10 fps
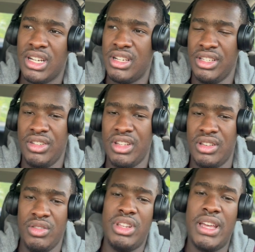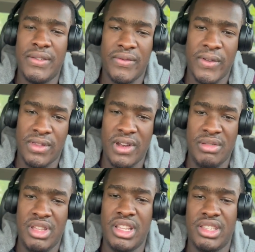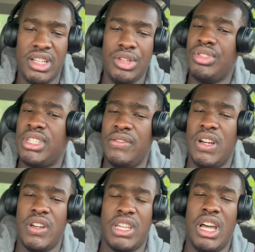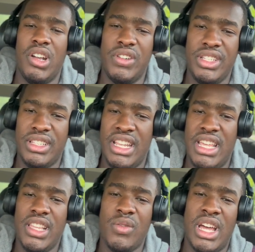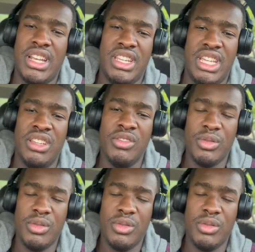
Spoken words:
because you can do that for 30 minutes and lose 700 calories. And that's what I did.